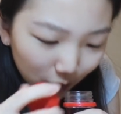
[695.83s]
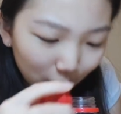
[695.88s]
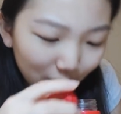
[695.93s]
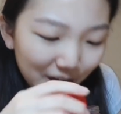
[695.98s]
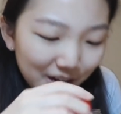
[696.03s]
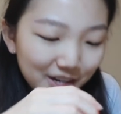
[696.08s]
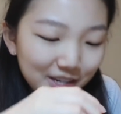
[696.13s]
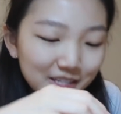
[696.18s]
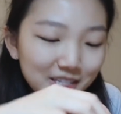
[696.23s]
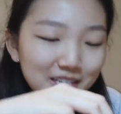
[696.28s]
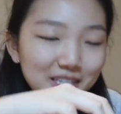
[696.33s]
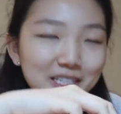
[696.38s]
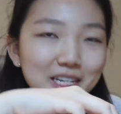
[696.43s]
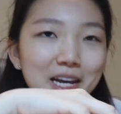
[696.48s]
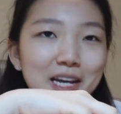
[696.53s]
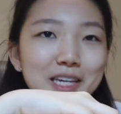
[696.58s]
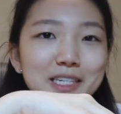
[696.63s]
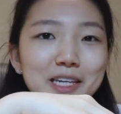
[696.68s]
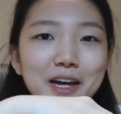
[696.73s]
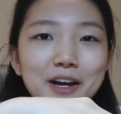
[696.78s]
Why does this
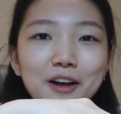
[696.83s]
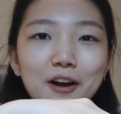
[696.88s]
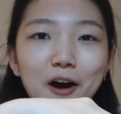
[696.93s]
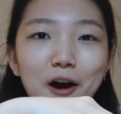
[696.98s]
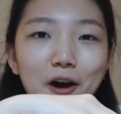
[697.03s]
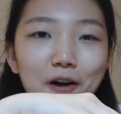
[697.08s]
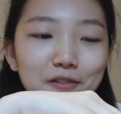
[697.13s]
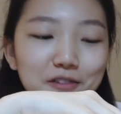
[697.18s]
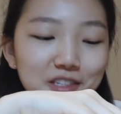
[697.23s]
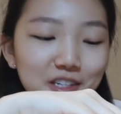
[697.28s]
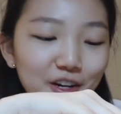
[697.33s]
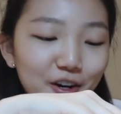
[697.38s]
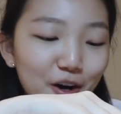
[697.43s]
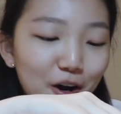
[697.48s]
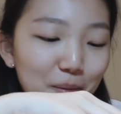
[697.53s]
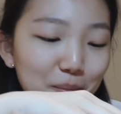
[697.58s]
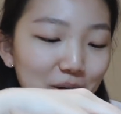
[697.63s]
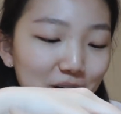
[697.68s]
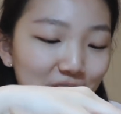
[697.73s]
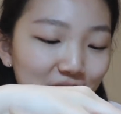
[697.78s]
taste like cough
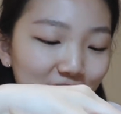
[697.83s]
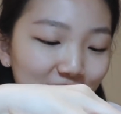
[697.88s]
syrup?